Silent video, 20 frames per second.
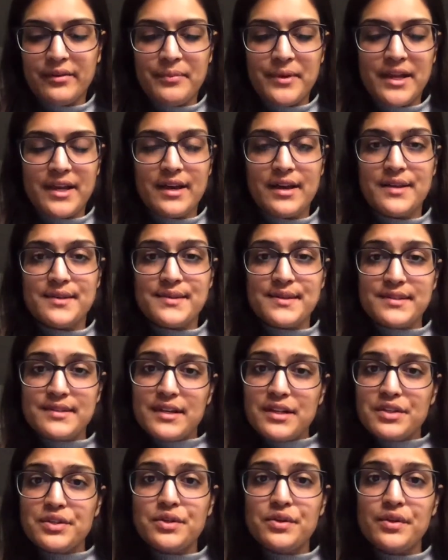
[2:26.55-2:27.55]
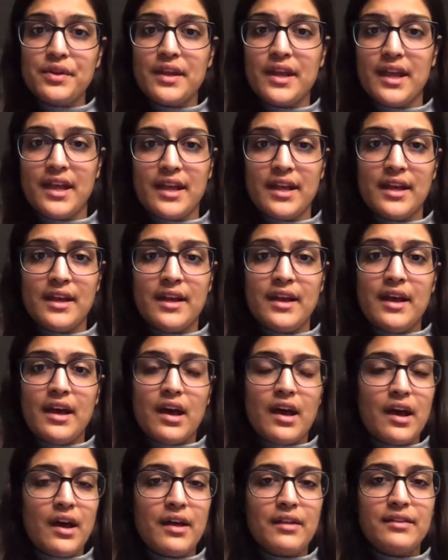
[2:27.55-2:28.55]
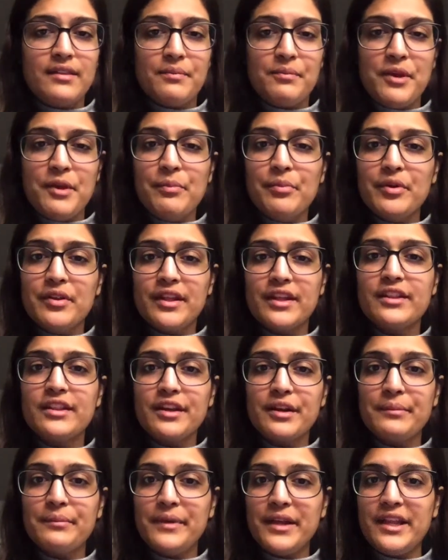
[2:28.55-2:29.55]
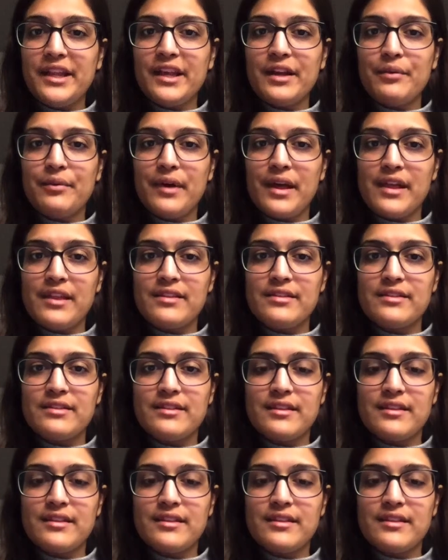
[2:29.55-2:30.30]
Because essentially, the people that they're meeting with